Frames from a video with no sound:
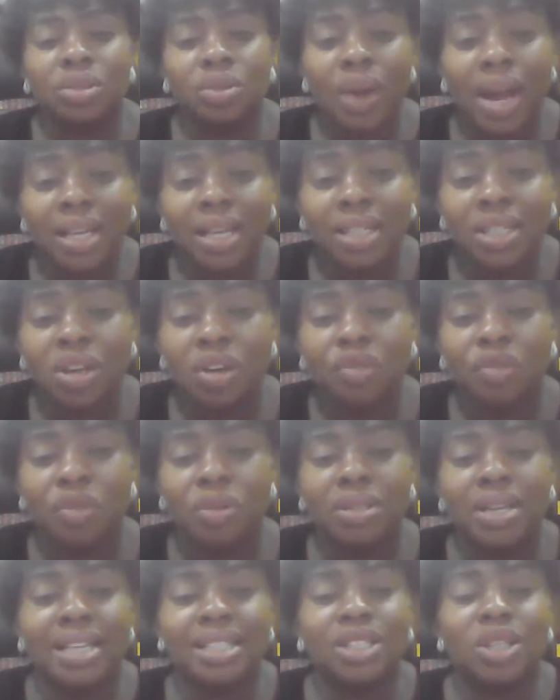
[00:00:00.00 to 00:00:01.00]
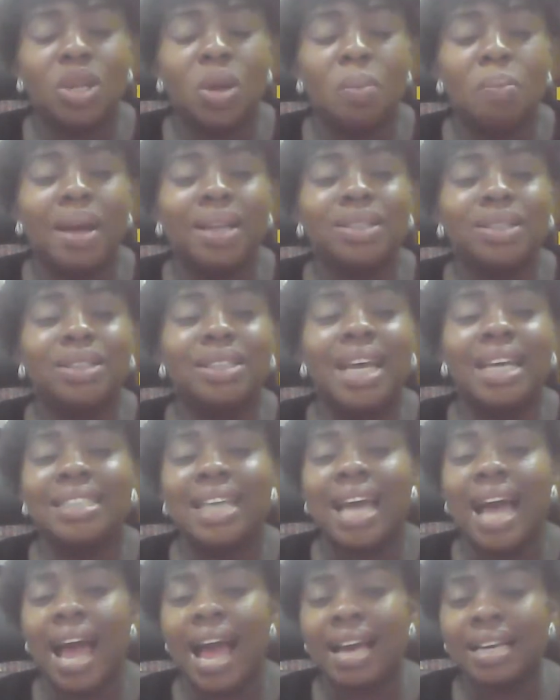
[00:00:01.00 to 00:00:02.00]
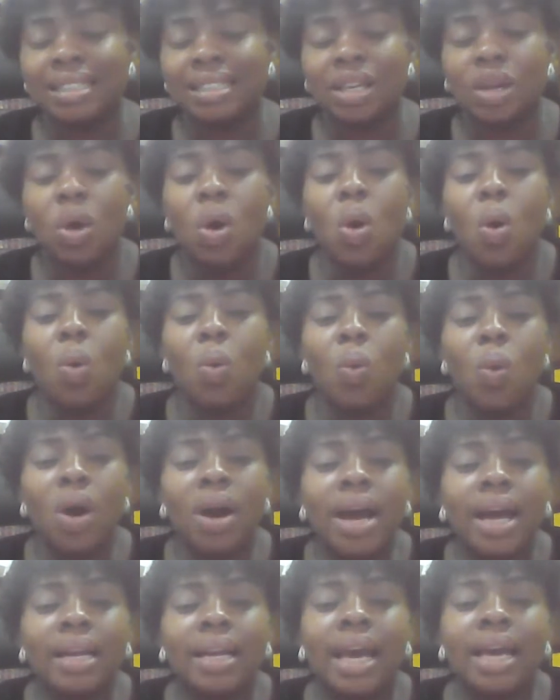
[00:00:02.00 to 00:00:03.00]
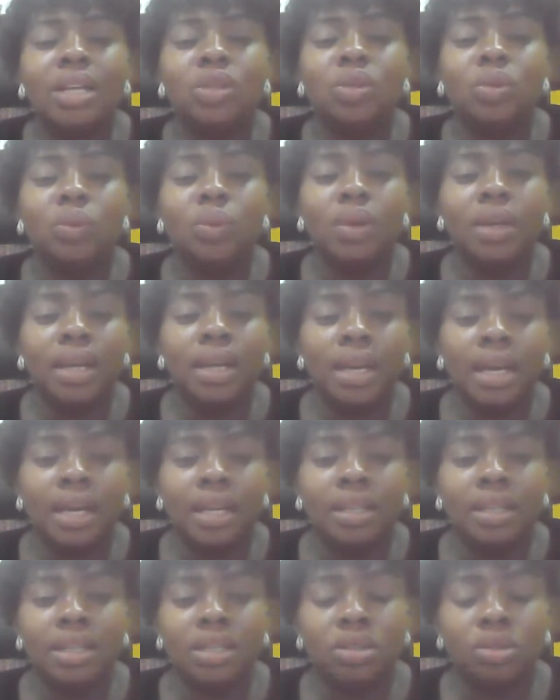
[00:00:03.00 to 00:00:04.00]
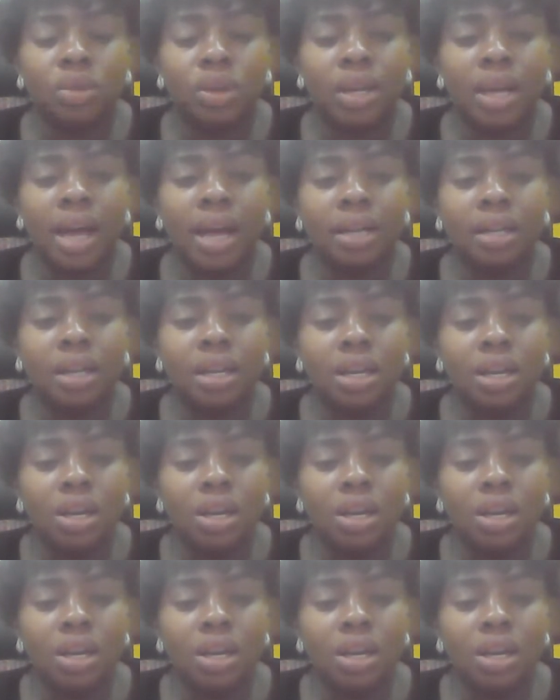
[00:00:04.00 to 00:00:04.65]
rising up from their slumber to now start asking, what can I do in this regard?